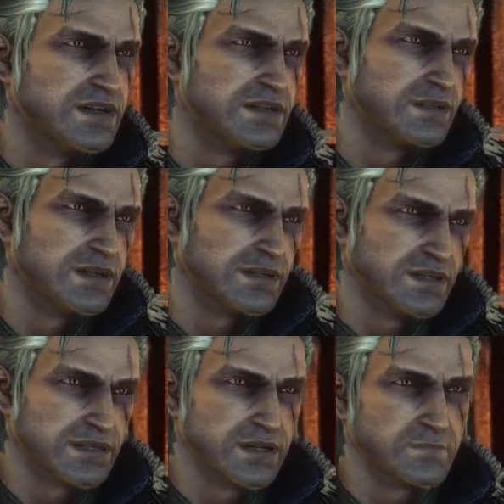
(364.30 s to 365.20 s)
I think the
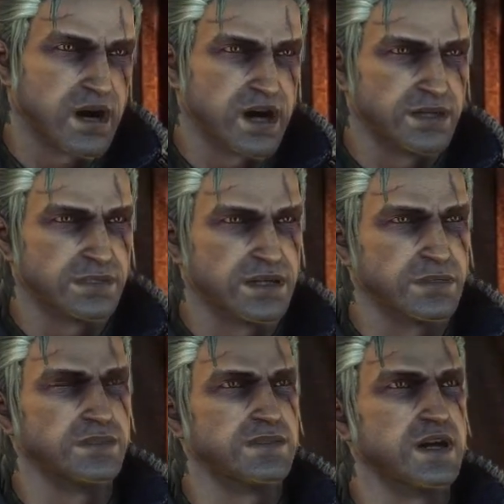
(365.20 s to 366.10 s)
curse's power
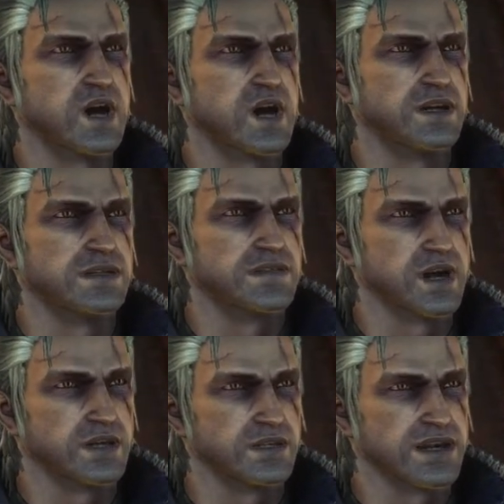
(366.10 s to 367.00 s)
corrupts the ghosts of
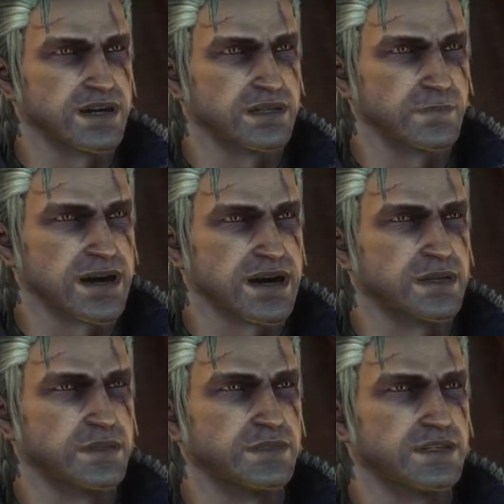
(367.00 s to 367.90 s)
those who died in the
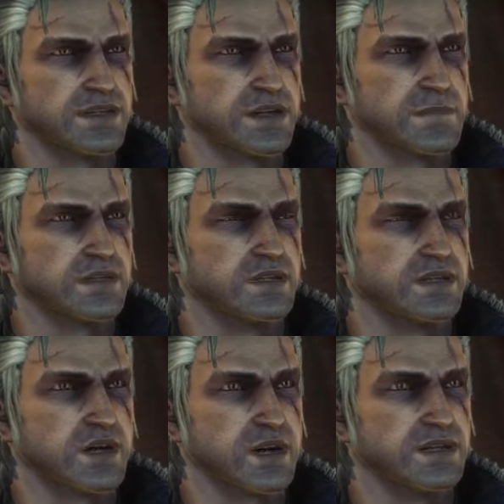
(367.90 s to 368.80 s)
battle, turning them into
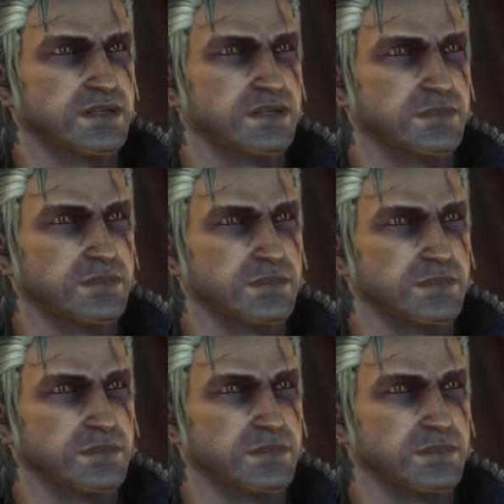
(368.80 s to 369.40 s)
draugrs.